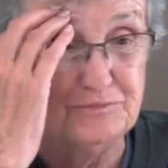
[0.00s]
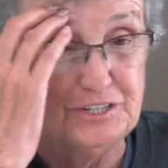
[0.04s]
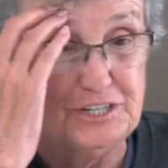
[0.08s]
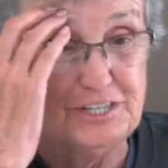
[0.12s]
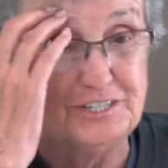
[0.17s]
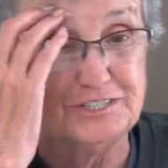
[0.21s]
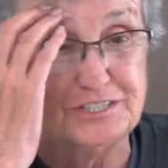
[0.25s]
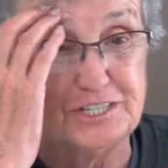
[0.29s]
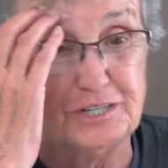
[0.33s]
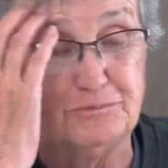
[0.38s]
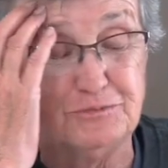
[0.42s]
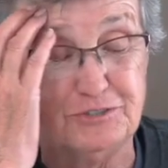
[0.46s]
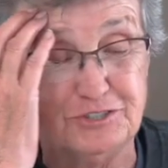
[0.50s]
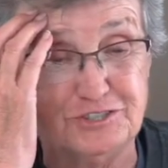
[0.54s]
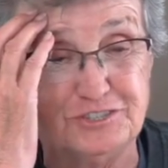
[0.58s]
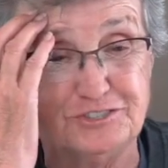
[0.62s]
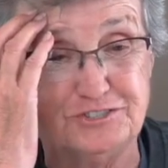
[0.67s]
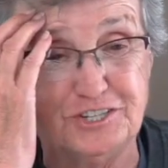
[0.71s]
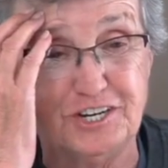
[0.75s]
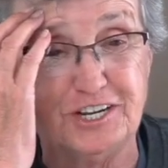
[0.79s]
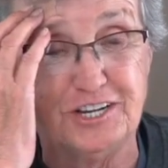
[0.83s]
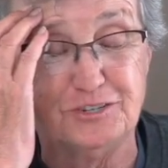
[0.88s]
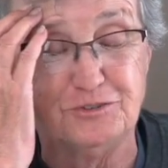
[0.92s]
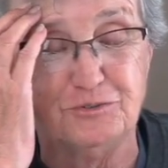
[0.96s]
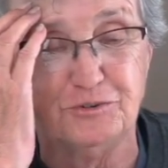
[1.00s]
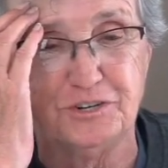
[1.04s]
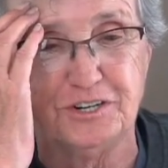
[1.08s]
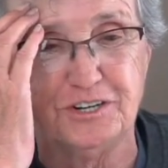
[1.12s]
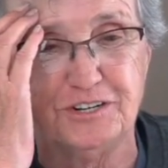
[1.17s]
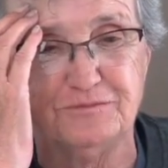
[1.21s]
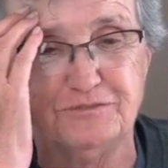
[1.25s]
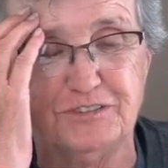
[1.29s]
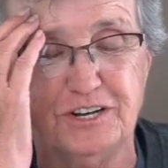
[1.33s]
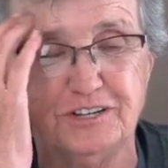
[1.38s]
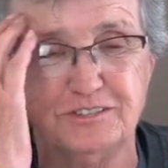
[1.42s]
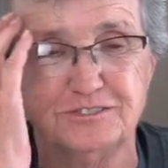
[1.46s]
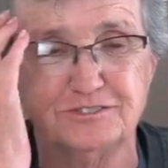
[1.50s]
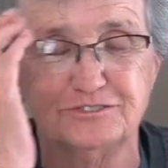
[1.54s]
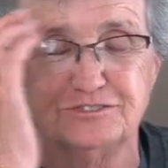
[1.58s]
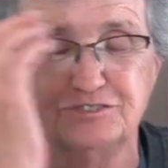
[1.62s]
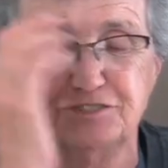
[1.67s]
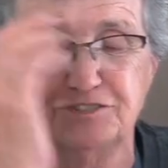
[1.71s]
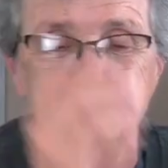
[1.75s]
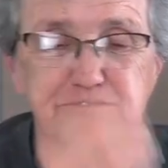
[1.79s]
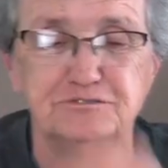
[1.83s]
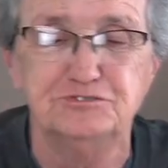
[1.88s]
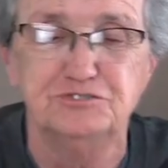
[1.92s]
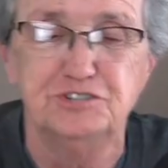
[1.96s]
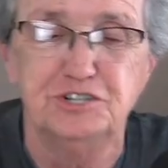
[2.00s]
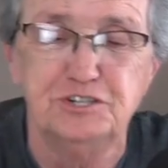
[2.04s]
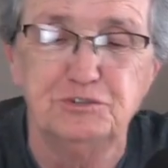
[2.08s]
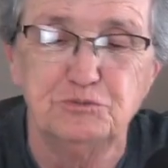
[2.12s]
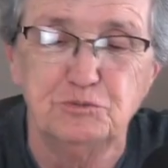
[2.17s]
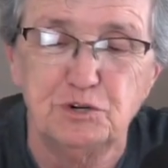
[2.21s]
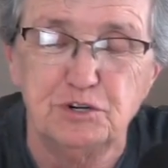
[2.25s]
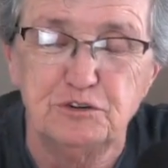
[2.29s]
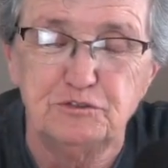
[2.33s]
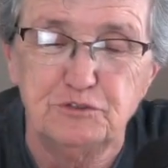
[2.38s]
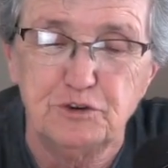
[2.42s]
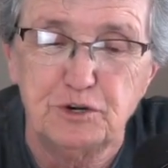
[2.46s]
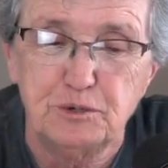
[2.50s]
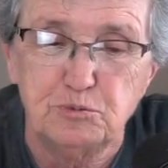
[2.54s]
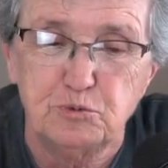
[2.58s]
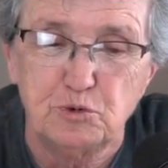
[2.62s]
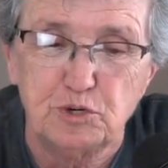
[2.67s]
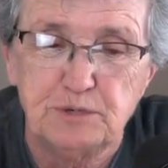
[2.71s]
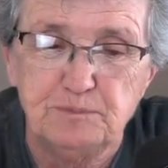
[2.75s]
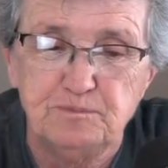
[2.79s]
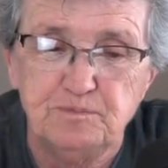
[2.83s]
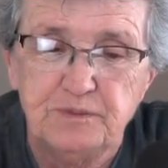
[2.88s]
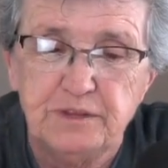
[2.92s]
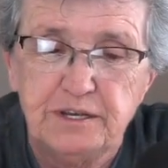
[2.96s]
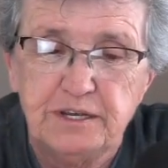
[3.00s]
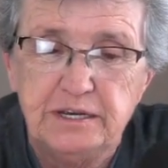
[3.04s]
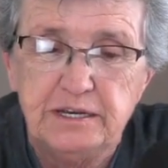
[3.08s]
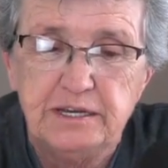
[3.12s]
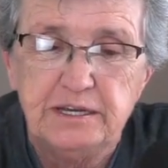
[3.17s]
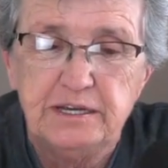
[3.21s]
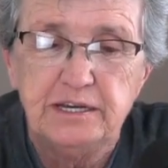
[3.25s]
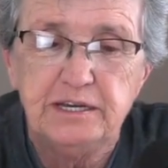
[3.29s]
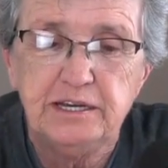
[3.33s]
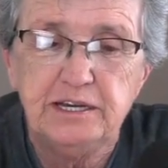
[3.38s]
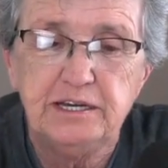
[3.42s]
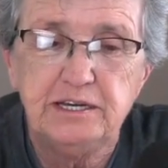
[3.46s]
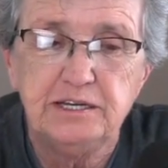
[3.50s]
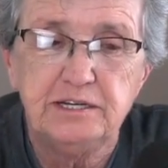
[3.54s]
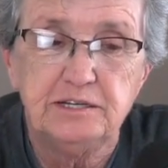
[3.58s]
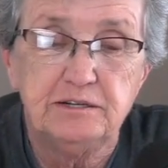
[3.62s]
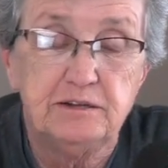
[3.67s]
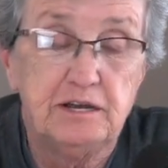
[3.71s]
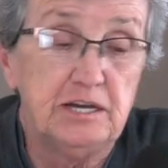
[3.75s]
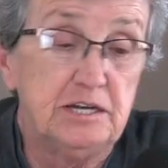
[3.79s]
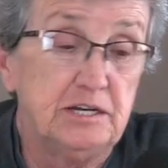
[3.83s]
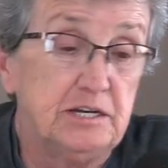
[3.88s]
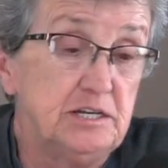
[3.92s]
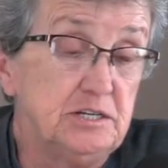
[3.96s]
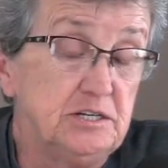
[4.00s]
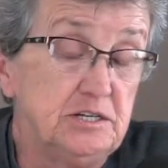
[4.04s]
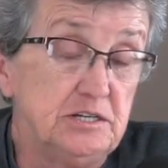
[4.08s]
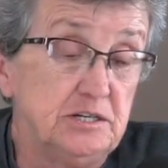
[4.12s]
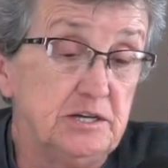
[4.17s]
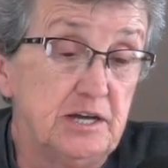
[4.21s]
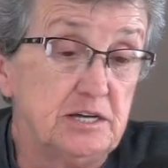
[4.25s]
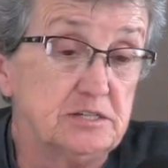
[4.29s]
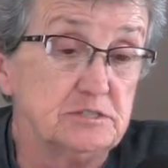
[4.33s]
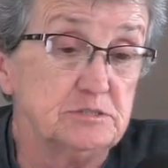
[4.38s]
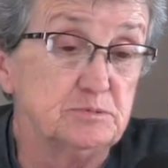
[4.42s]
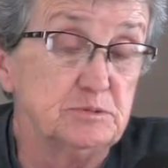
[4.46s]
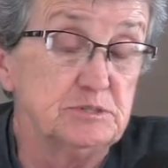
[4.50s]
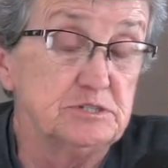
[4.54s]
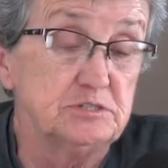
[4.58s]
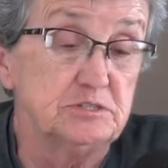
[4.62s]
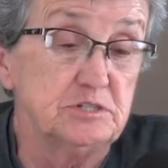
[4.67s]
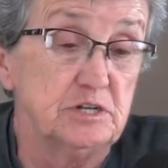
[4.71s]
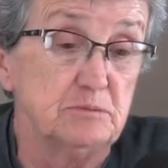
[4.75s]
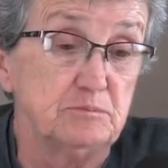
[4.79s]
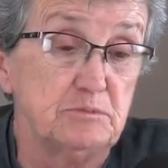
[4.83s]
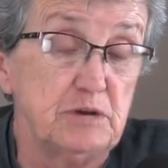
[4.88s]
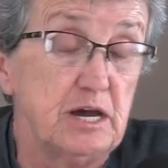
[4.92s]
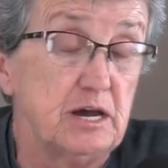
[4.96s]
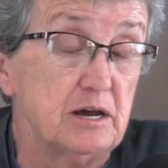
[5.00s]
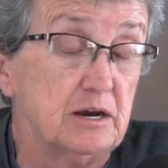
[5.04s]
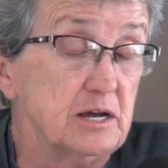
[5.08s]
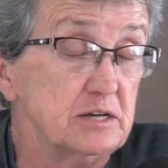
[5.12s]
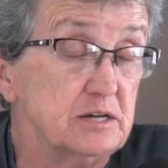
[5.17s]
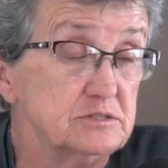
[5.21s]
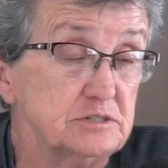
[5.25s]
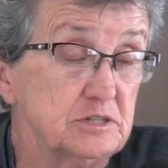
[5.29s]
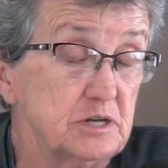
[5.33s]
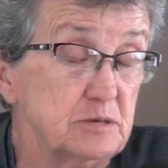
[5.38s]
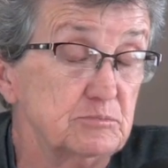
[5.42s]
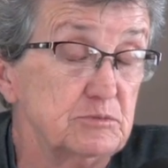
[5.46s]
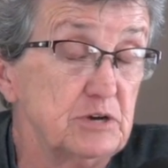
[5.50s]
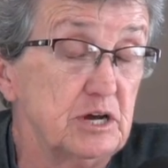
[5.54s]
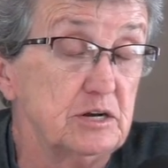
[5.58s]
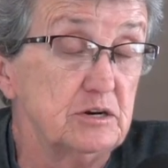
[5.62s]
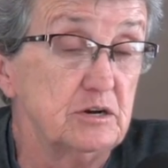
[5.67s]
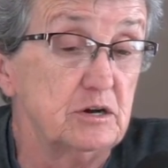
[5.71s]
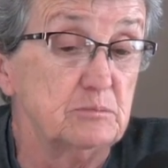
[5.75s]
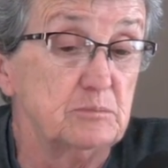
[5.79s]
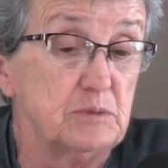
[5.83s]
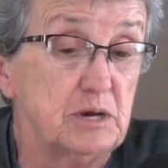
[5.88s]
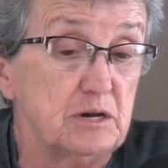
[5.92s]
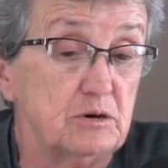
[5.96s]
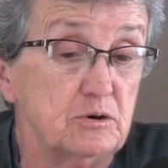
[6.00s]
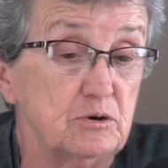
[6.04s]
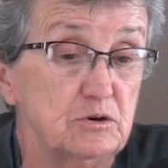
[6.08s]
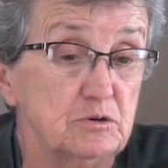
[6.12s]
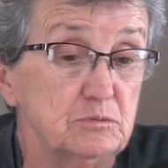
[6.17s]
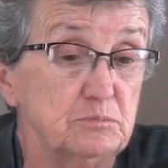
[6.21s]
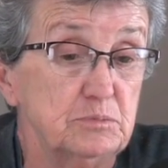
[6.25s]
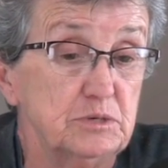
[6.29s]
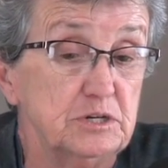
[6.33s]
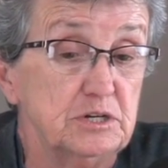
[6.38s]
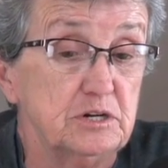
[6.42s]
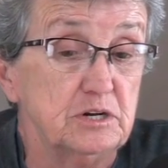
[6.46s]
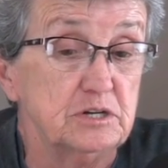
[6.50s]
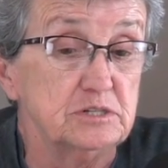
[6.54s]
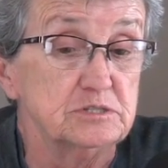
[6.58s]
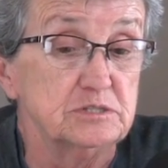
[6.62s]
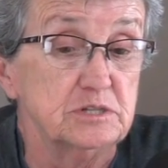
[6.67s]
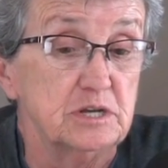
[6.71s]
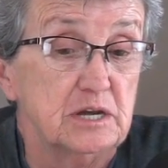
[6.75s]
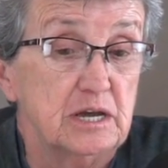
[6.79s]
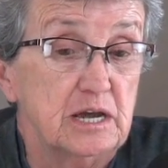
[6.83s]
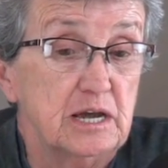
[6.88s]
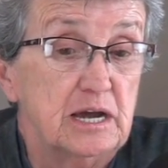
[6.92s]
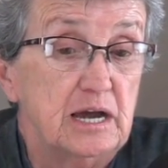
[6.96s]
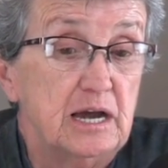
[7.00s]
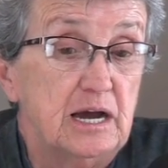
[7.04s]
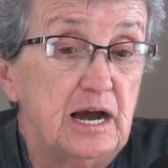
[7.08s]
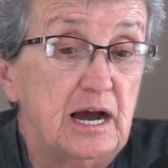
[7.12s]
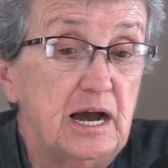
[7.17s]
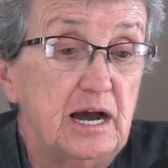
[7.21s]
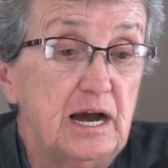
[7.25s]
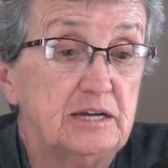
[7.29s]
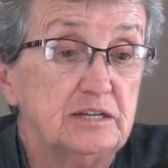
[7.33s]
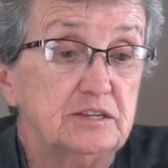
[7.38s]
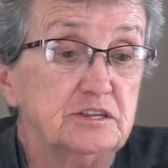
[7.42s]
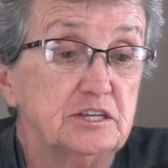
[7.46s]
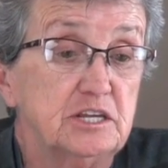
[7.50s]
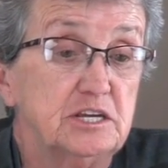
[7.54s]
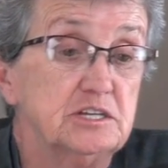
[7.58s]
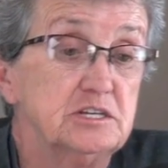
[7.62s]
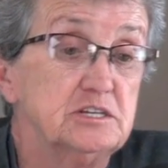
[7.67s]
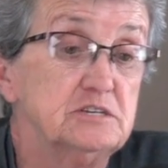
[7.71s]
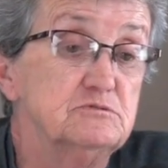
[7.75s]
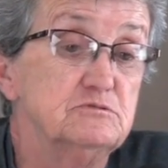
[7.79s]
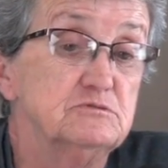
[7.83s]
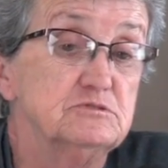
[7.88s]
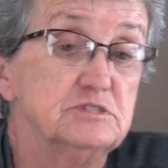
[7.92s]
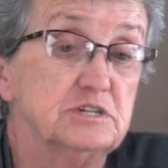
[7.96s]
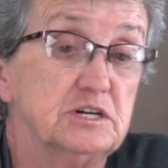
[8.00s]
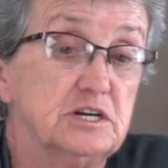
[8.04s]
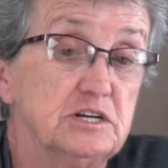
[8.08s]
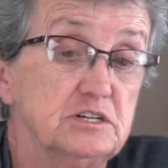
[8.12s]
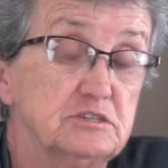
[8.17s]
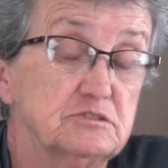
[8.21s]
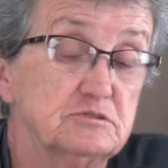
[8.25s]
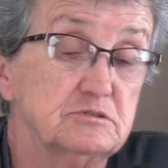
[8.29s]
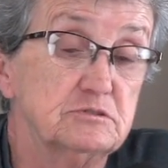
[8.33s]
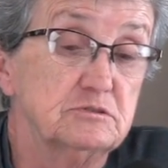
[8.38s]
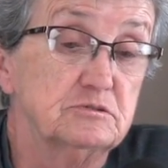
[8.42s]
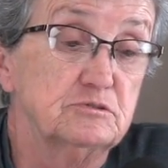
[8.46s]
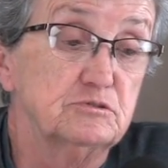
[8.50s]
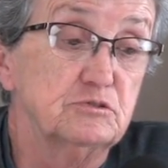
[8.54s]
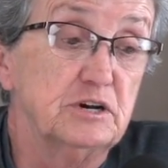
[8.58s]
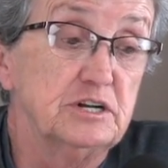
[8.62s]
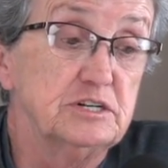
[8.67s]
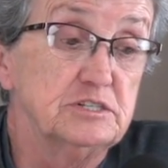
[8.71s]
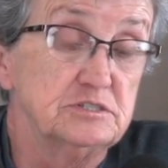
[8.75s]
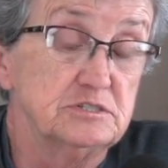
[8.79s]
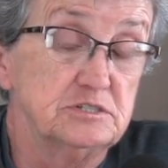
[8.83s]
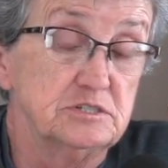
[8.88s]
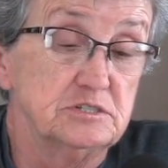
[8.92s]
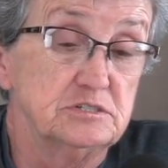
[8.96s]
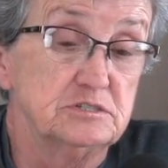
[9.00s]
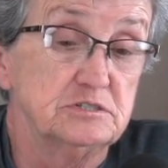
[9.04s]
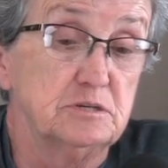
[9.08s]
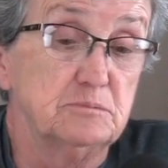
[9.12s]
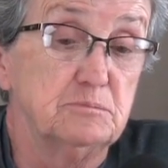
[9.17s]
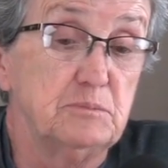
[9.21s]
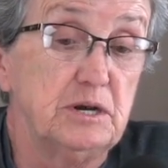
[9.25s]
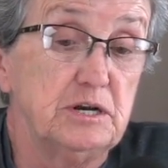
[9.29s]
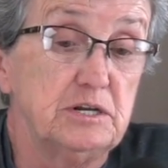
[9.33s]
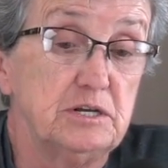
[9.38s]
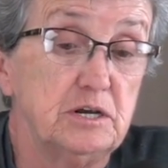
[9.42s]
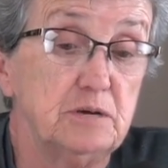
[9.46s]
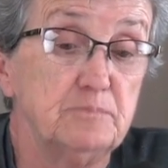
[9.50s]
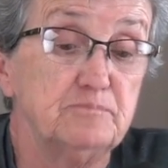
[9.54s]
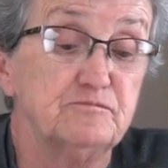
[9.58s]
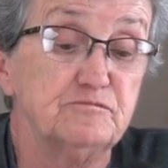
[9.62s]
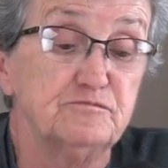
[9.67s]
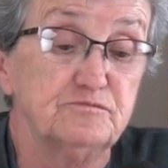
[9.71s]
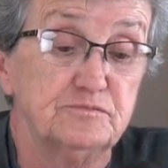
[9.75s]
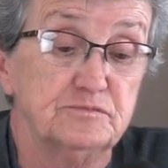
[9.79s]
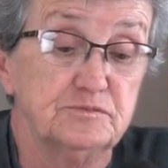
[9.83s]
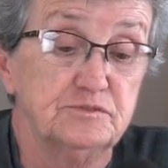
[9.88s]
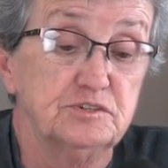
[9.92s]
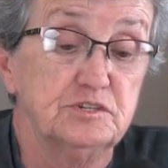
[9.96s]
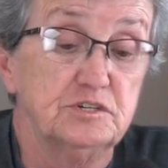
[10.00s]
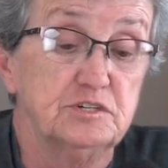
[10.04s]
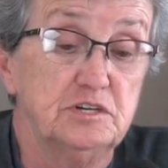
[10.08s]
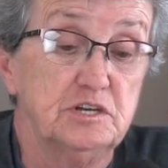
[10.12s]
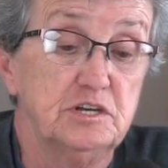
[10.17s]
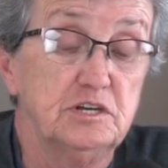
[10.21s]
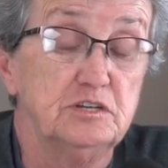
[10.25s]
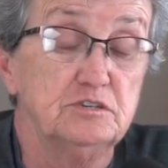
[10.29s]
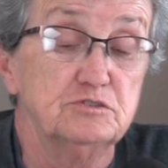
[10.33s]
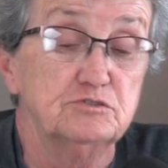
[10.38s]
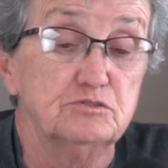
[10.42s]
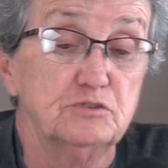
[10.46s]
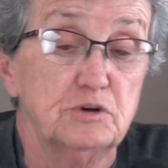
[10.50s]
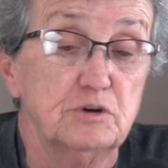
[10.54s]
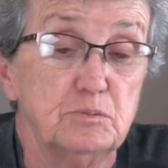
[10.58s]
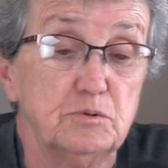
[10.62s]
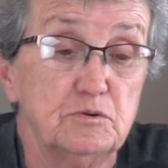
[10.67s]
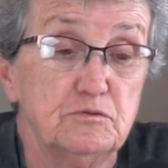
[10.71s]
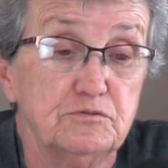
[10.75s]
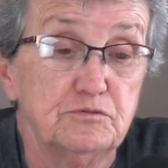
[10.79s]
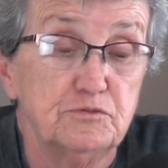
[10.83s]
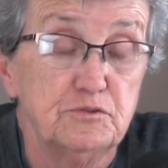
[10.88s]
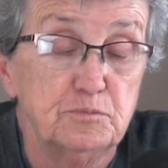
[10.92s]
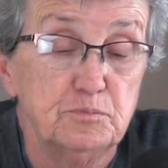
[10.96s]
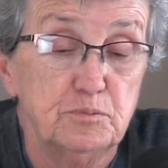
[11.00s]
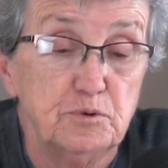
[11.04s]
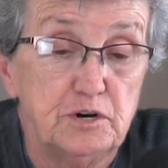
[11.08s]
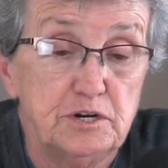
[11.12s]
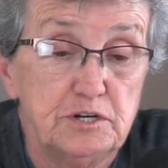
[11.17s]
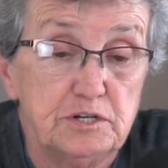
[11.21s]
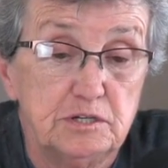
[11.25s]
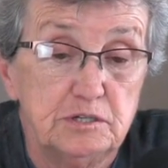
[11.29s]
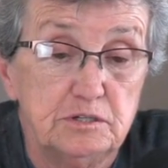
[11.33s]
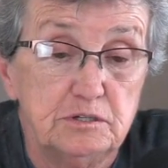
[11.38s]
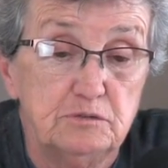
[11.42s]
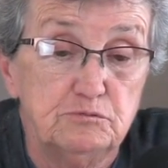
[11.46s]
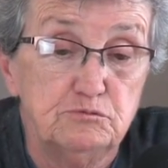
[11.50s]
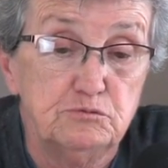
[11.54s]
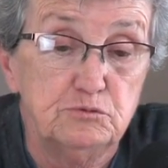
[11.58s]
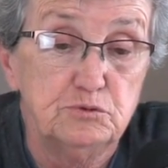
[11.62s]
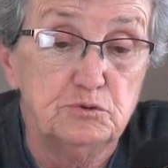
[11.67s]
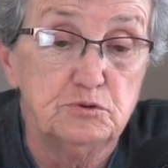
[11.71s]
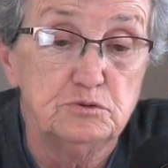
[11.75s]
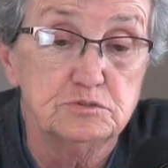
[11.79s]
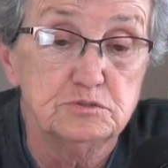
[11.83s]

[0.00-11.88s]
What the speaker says: December to January, not January to February, and he didn't ask me to step down. I stepped down on my own because I think he was kind of trying to set somebody up to get in trouble for breaking the rules